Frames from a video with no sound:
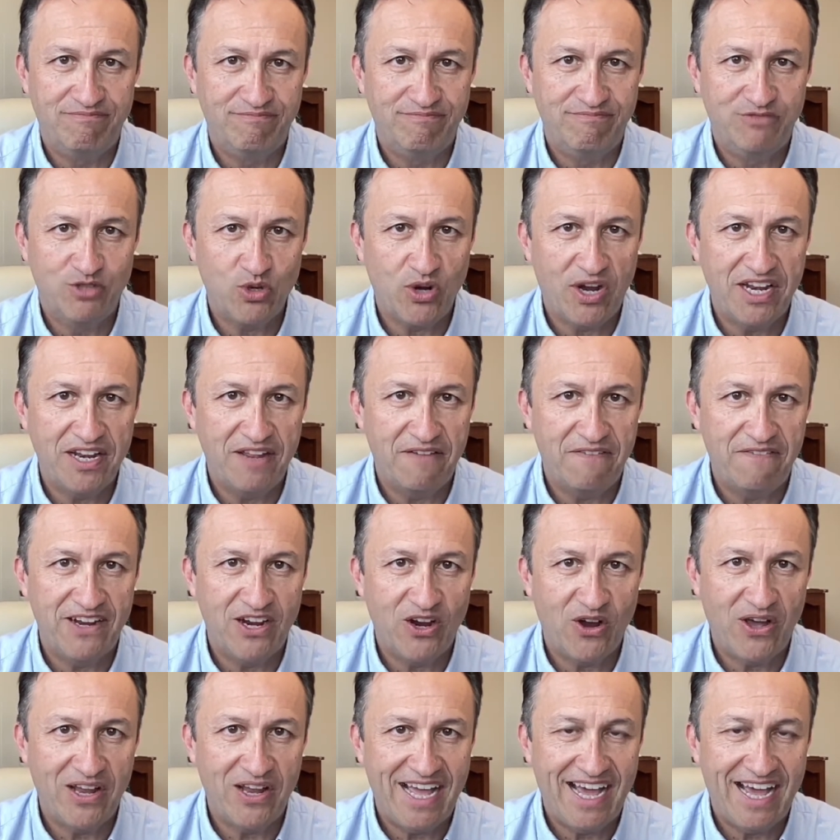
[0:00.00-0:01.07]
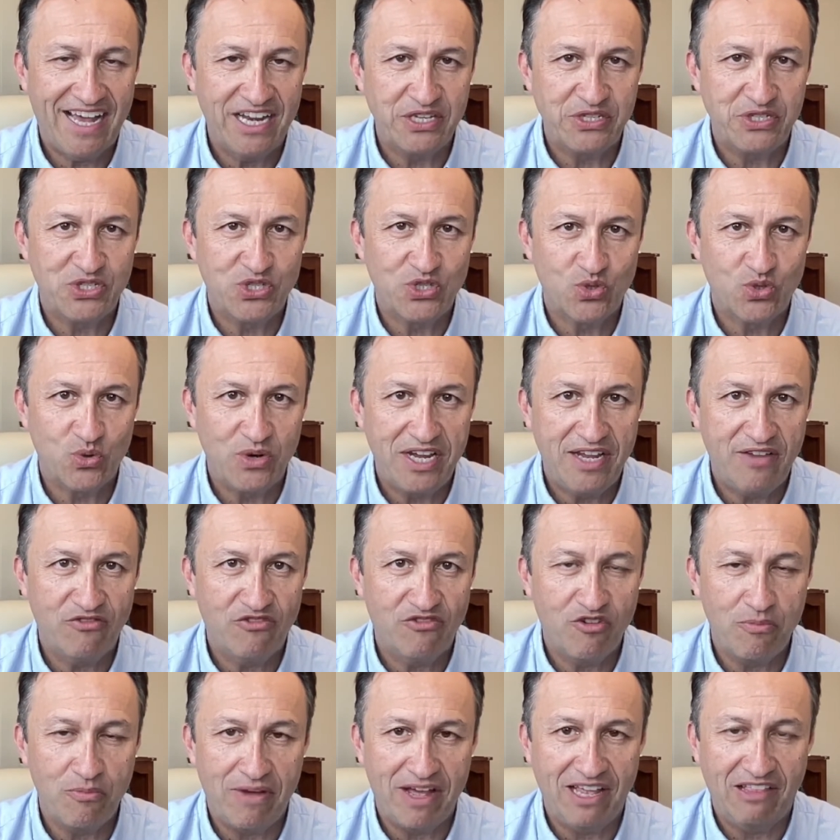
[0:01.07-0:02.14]
trying to figure out how to stream
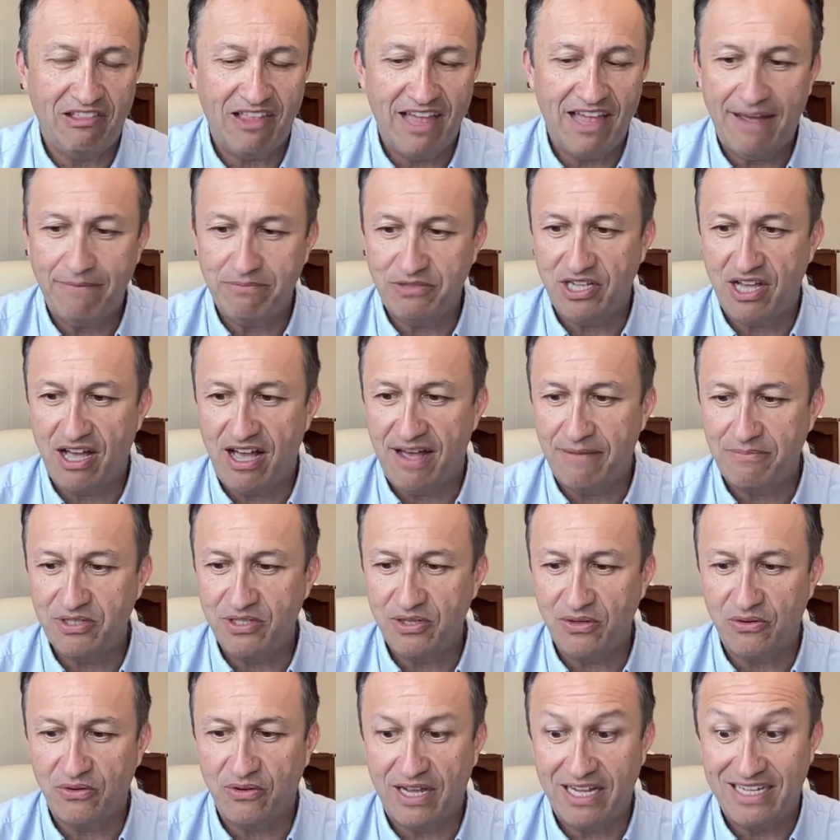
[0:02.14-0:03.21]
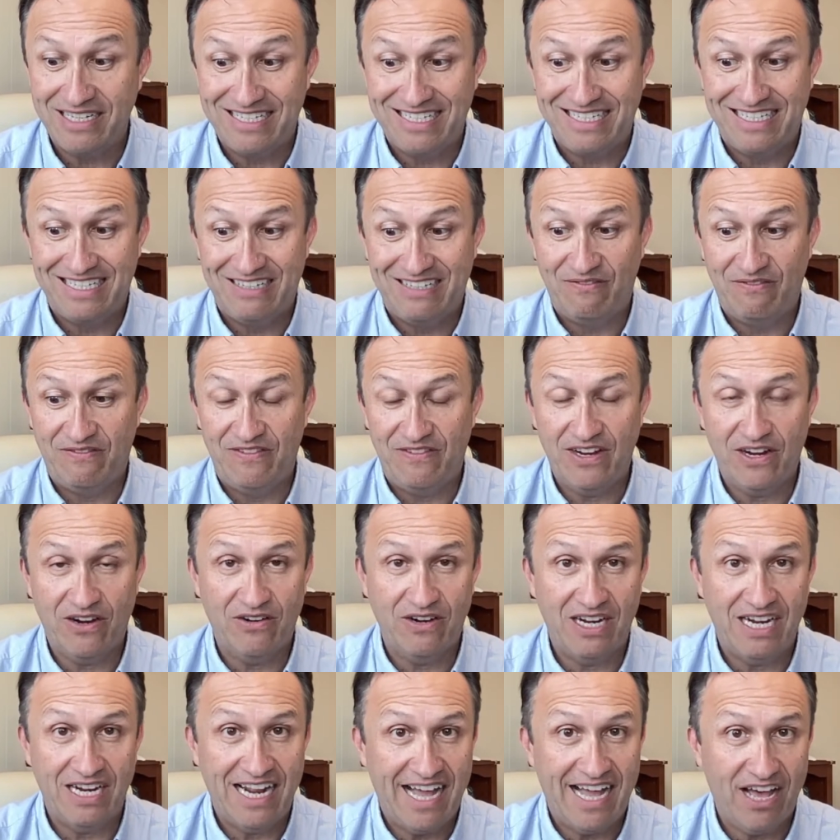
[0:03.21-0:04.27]
from my laptop. So I
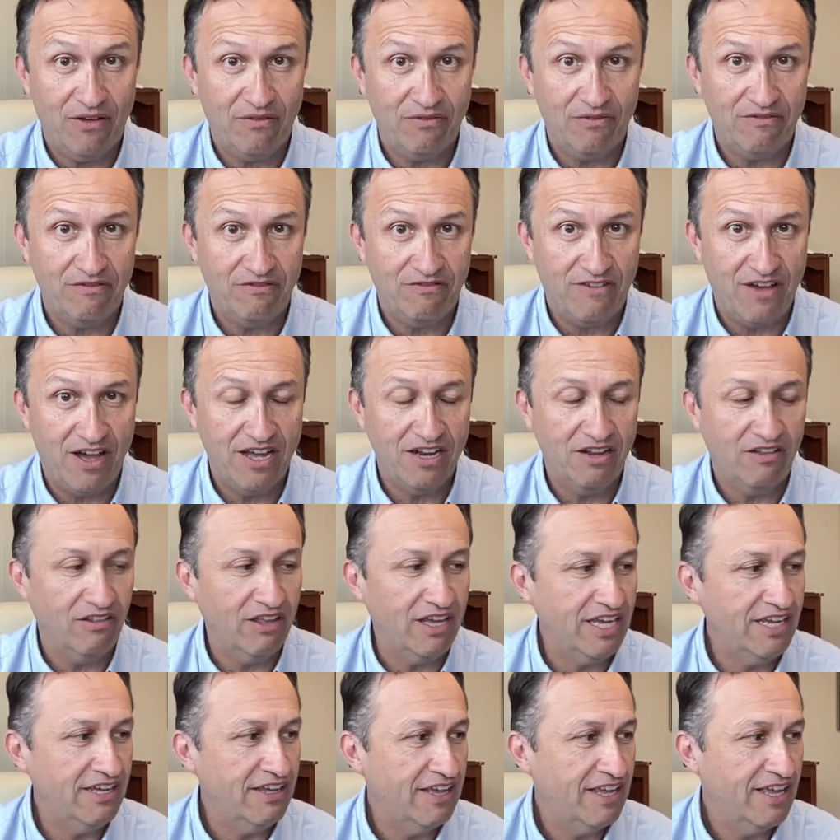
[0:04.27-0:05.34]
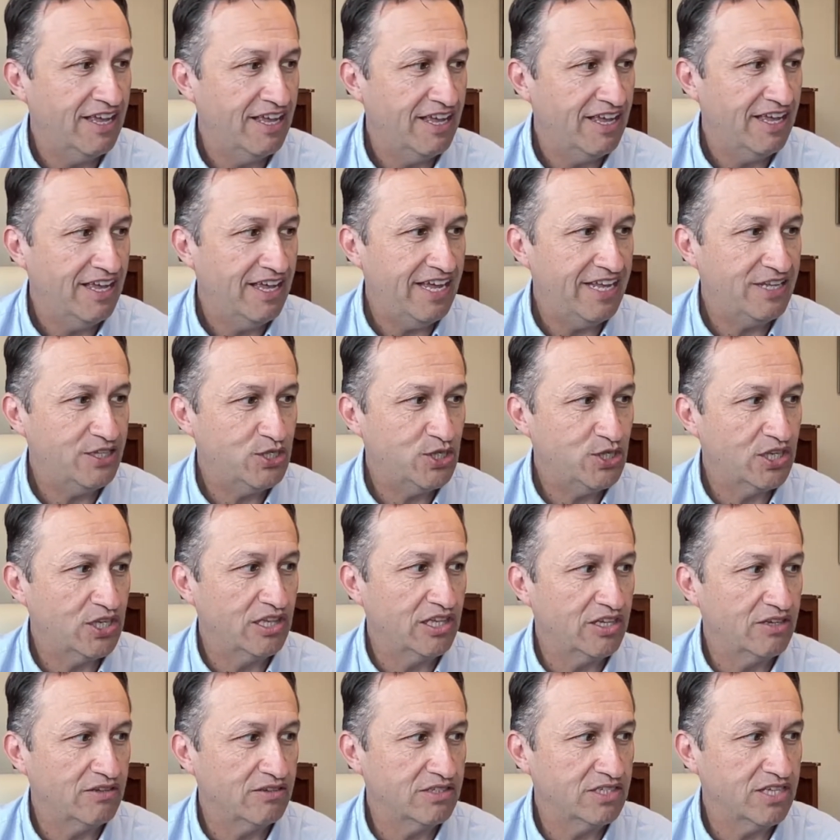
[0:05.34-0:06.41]
figured it out finally. It took a
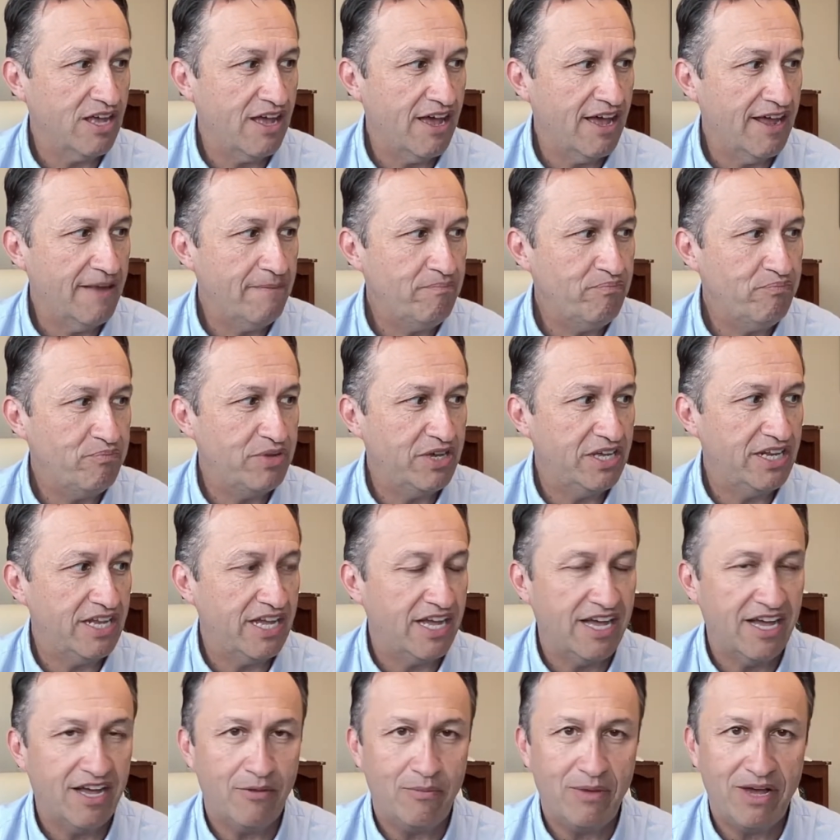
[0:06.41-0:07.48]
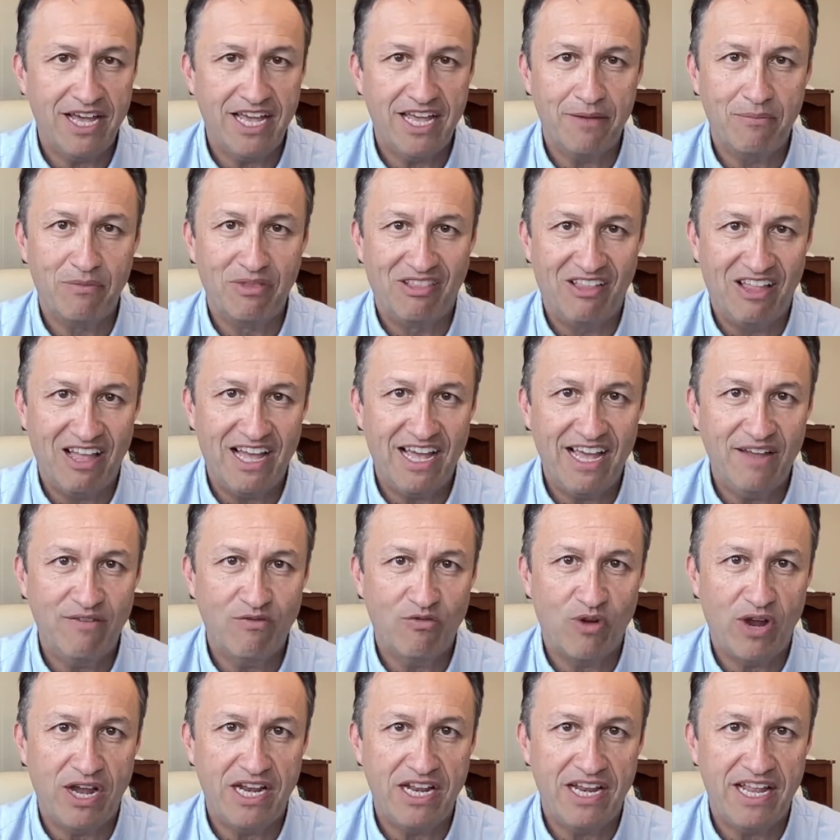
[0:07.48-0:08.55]
little time, but um, I am live
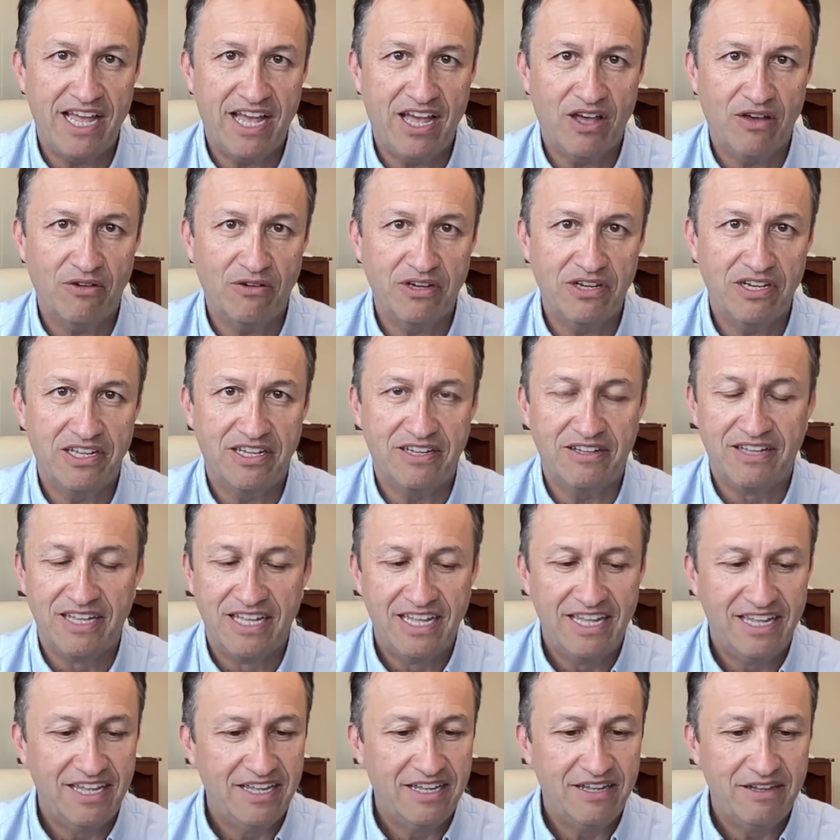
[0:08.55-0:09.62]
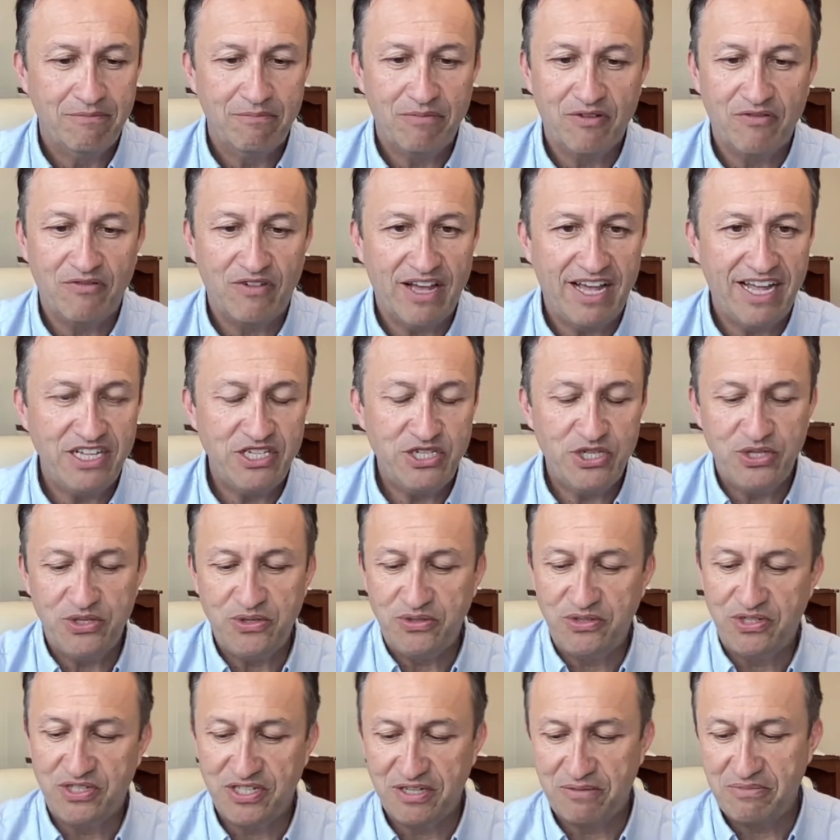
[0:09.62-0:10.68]
right now. I'm going to provide
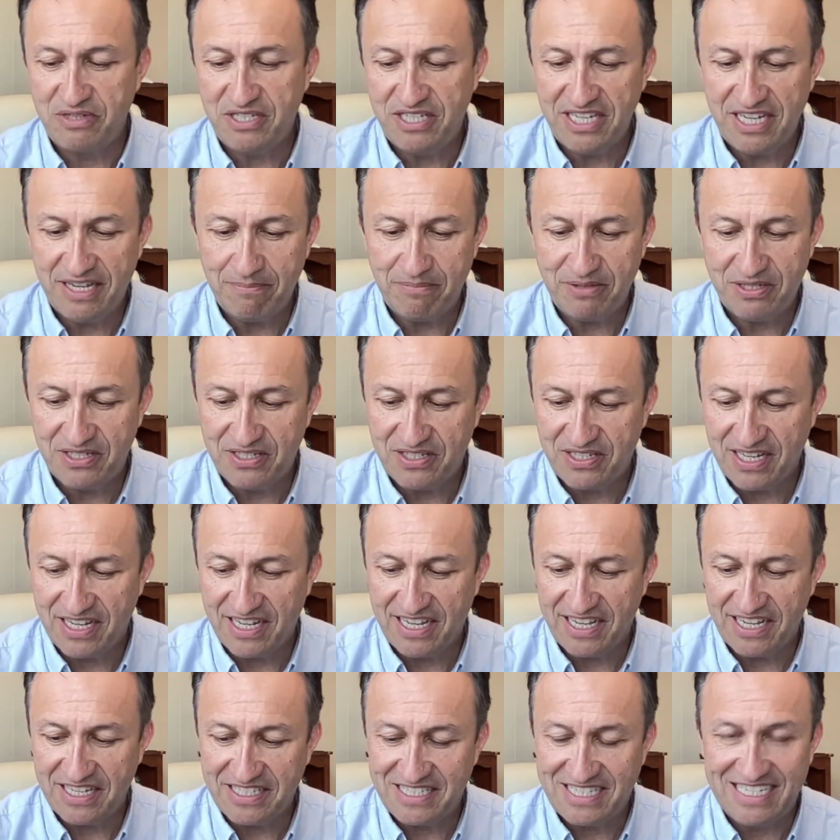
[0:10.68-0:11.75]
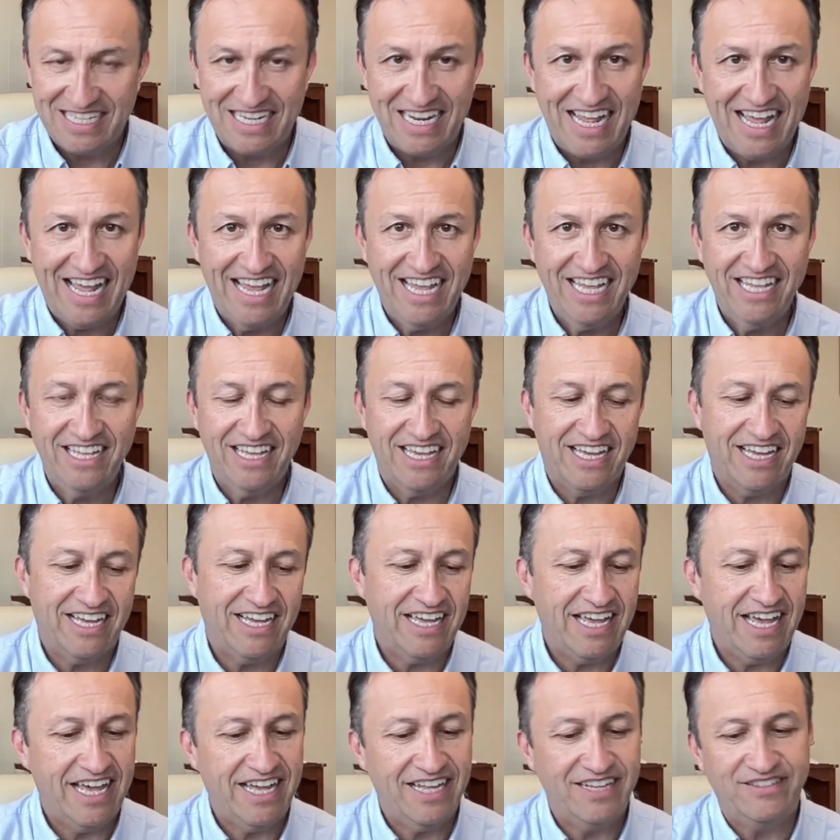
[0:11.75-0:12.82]
you some tips uh, today uh,
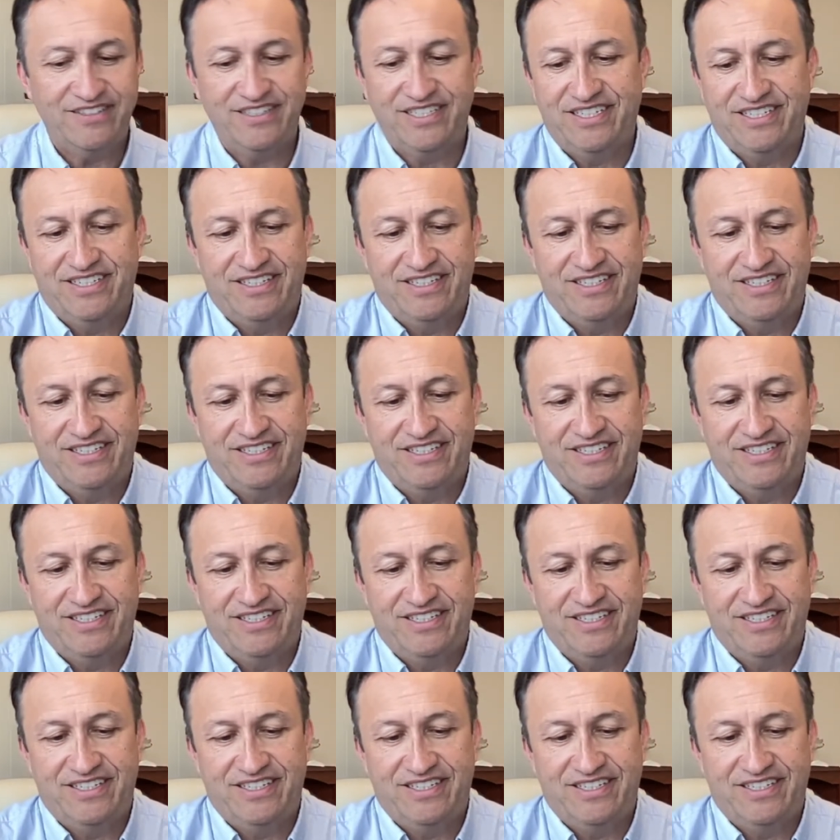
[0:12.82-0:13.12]
and